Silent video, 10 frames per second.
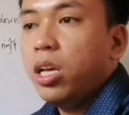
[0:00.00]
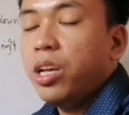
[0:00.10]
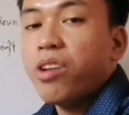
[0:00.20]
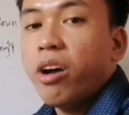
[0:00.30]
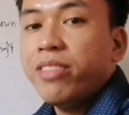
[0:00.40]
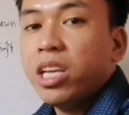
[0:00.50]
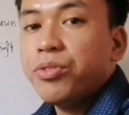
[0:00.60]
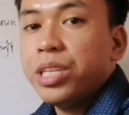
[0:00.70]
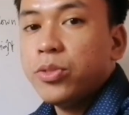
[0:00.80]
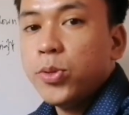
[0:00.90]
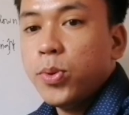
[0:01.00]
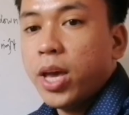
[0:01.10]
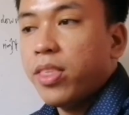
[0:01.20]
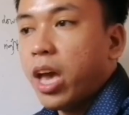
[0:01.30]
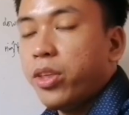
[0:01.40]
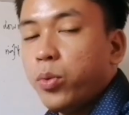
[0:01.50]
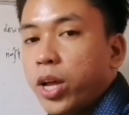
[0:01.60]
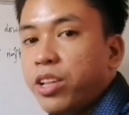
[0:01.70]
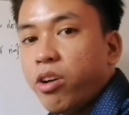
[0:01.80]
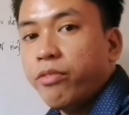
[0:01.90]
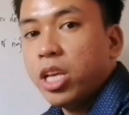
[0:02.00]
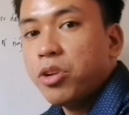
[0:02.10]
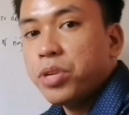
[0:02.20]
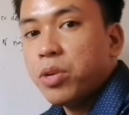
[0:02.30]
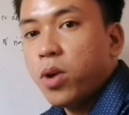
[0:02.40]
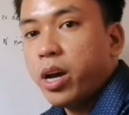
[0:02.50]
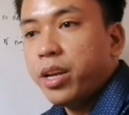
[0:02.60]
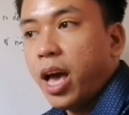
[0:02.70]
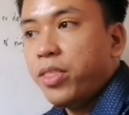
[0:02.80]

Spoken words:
is of degree 2 and the other one is of degree 1.